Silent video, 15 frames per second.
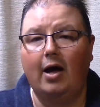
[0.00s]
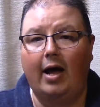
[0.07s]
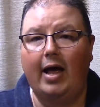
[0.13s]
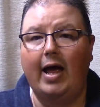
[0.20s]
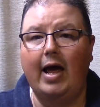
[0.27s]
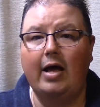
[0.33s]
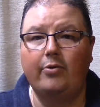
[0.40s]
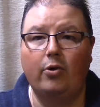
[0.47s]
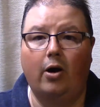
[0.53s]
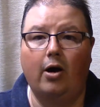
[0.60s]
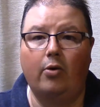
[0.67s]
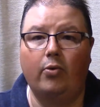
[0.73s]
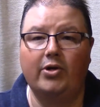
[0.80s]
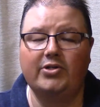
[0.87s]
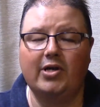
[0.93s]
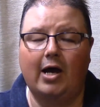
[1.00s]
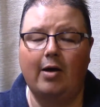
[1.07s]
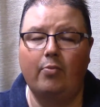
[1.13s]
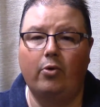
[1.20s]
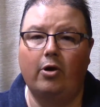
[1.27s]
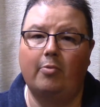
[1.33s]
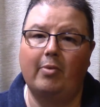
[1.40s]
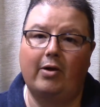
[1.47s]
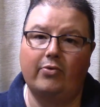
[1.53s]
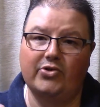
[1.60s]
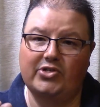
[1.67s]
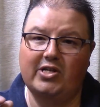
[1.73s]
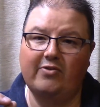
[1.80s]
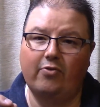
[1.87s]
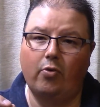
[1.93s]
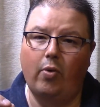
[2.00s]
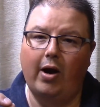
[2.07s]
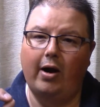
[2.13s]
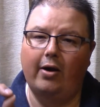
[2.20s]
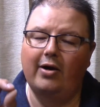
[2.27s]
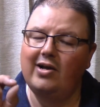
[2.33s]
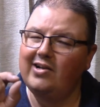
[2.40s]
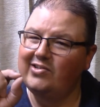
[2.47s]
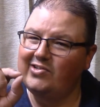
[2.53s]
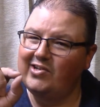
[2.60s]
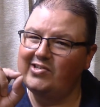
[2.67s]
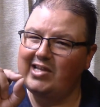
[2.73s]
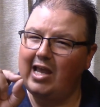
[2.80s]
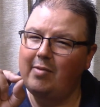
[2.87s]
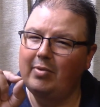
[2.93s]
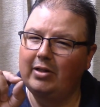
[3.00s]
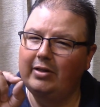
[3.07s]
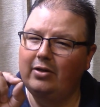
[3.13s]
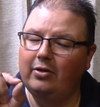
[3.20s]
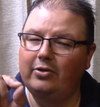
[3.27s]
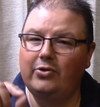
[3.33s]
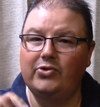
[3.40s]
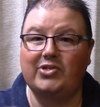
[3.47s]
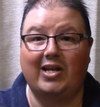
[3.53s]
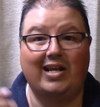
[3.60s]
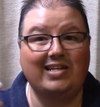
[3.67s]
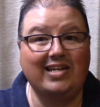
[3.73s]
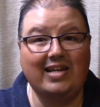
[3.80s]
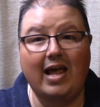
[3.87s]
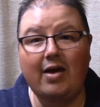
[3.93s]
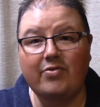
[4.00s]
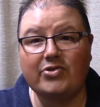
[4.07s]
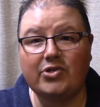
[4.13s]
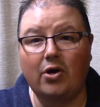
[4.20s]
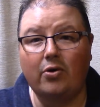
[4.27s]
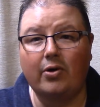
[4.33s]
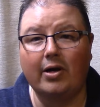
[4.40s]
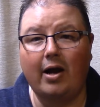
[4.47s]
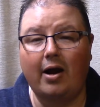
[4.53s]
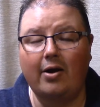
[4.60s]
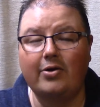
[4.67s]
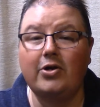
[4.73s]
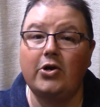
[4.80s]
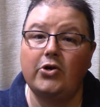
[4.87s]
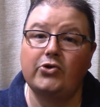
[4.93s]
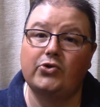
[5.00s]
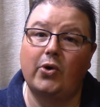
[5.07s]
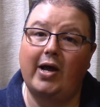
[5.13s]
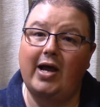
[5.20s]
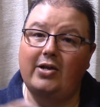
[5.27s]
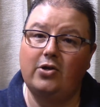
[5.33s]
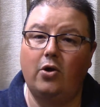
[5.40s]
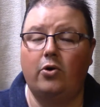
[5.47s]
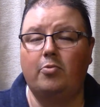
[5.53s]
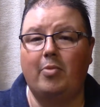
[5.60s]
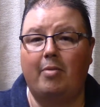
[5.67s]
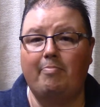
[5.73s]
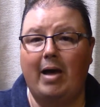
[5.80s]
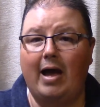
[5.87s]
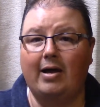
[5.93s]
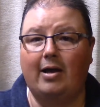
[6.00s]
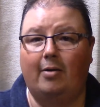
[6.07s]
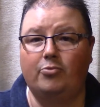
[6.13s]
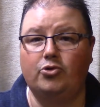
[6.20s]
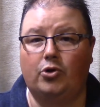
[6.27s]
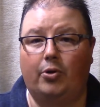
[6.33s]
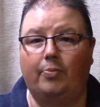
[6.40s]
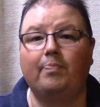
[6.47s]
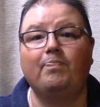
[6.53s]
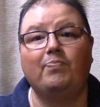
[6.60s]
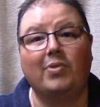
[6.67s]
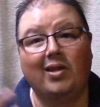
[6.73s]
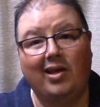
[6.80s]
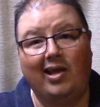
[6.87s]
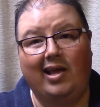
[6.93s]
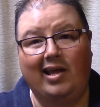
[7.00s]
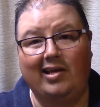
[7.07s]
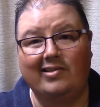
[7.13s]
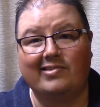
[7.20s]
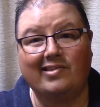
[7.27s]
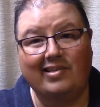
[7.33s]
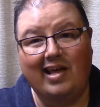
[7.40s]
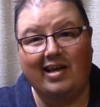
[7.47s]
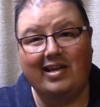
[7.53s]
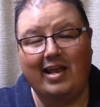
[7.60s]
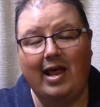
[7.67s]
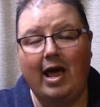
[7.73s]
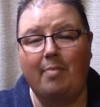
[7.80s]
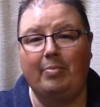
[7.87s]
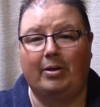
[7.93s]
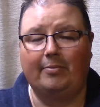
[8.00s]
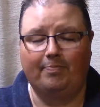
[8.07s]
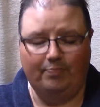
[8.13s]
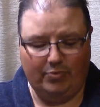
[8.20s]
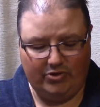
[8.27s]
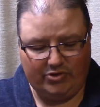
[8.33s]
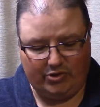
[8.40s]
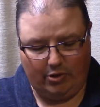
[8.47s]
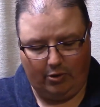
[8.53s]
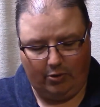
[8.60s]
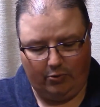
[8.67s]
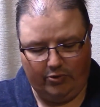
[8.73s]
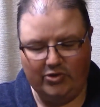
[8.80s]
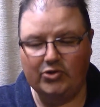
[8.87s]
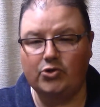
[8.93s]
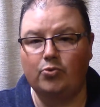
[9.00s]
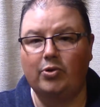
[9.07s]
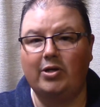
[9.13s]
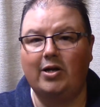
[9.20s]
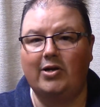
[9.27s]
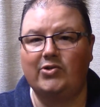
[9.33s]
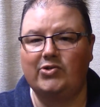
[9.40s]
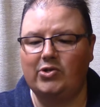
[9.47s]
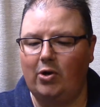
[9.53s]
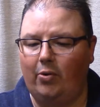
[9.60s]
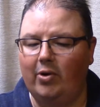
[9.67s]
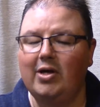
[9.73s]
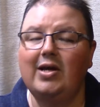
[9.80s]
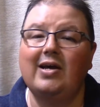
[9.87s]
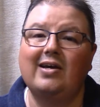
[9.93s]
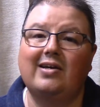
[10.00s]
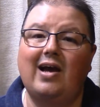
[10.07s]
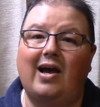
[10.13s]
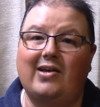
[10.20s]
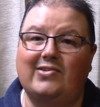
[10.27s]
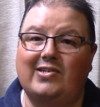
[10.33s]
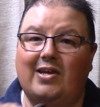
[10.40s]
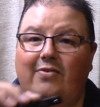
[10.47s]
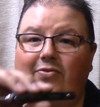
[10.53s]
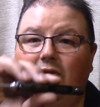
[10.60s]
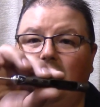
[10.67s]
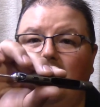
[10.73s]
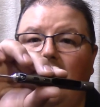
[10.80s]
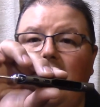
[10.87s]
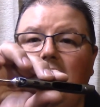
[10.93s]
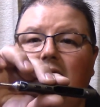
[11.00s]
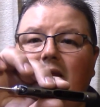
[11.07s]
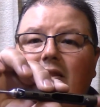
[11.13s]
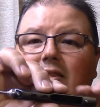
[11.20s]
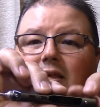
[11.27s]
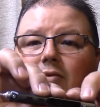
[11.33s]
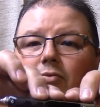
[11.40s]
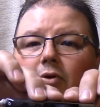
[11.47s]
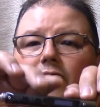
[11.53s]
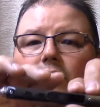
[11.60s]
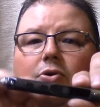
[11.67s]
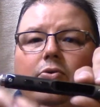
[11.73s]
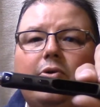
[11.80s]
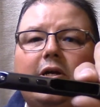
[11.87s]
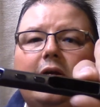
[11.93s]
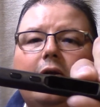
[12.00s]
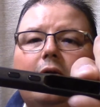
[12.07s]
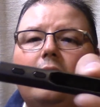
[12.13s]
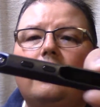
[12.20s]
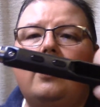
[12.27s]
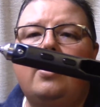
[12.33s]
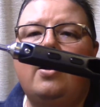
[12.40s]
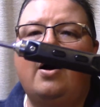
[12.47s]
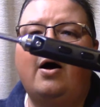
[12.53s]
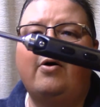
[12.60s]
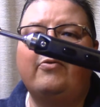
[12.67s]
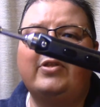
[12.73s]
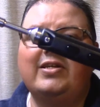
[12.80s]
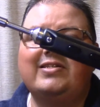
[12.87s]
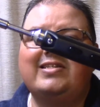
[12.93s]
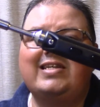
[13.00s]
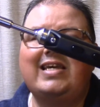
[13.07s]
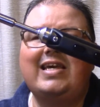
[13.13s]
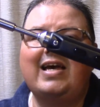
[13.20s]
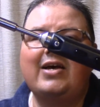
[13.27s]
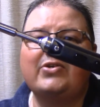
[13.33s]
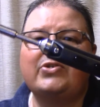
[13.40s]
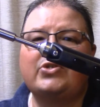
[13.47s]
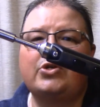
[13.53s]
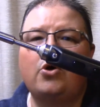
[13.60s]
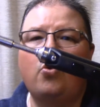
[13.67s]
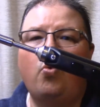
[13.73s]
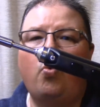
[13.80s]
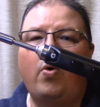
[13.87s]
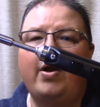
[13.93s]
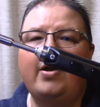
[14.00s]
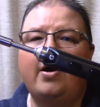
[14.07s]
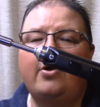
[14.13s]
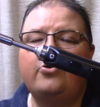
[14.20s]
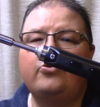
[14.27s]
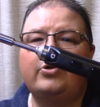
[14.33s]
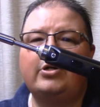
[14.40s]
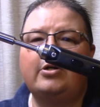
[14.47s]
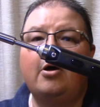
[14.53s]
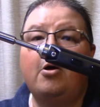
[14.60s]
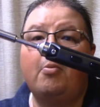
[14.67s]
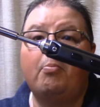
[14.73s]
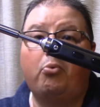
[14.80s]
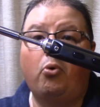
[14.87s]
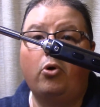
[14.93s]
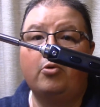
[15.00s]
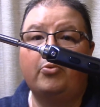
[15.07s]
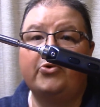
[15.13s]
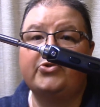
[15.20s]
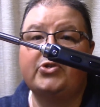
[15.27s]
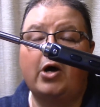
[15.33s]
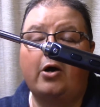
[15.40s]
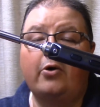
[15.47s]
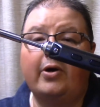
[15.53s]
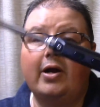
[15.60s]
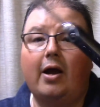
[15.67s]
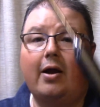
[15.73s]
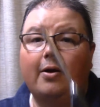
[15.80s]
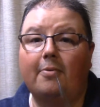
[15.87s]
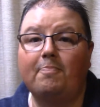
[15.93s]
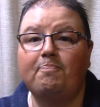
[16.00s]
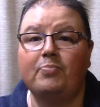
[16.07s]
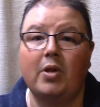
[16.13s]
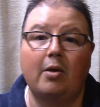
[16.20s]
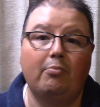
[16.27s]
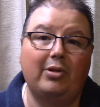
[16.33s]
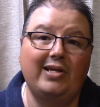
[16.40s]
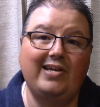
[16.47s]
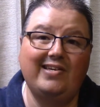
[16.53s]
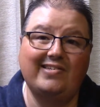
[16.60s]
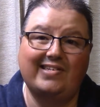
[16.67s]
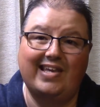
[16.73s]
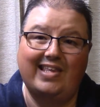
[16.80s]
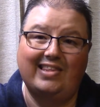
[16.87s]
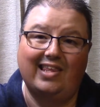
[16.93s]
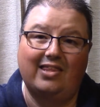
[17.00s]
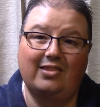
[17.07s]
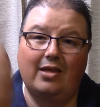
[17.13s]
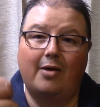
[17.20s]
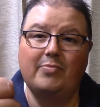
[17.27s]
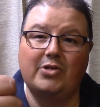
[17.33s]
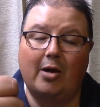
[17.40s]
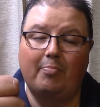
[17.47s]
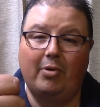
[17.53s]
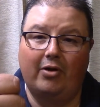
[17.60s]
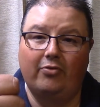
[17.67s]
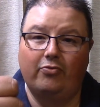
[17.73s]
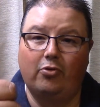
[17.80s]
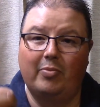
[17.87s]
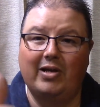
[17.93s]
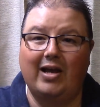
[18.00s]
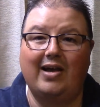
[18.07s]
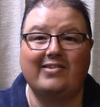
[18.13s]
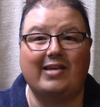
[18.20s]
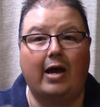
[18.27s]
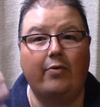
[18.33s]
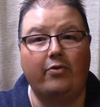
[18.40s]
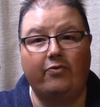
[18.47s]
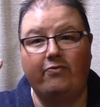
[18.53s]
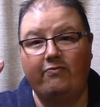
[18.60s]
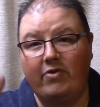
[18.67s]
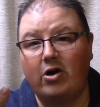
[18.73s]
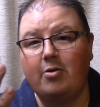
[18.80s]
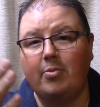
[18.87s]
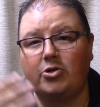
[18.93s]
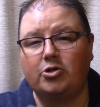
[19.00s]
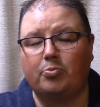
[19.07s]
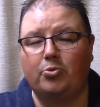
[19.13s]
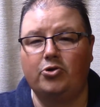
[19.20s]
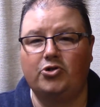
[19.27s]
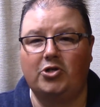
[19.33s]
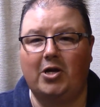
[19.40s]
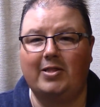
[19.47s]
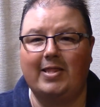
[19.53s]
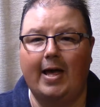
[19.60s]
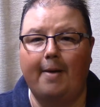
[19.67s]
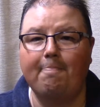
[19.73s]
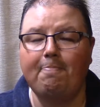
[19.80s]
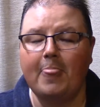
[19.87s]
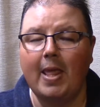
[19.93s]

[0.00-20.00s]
I had one time where my receiver wire just came a little loose and I didn't have a soldering iron, so I had to go to my backup drone, and so that can happen. So this is really nice. So guys, if you like the review here of the TS100 portable soldering iron, please hit the thumbs up button for me, guys. I would very much appreciate that.